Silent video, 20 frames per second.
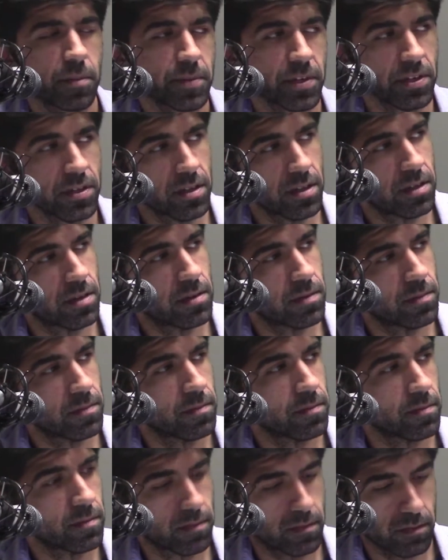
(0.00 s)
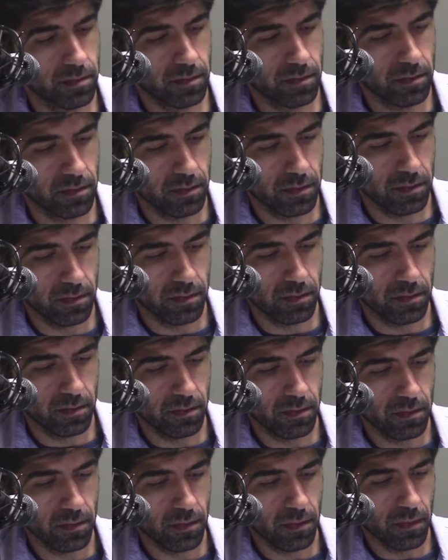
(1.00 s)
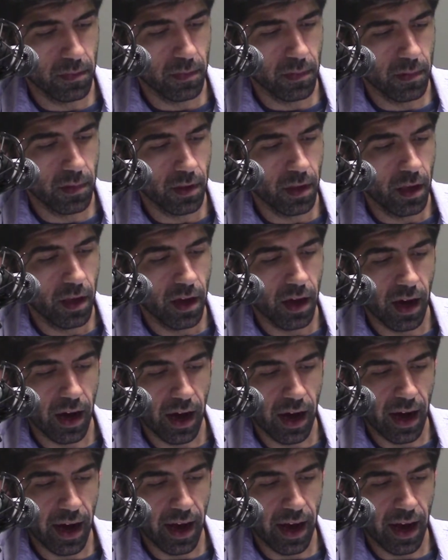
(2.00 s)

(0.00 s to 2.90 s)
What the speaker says: we want to talk about any of the PSVR games? I can't really recall.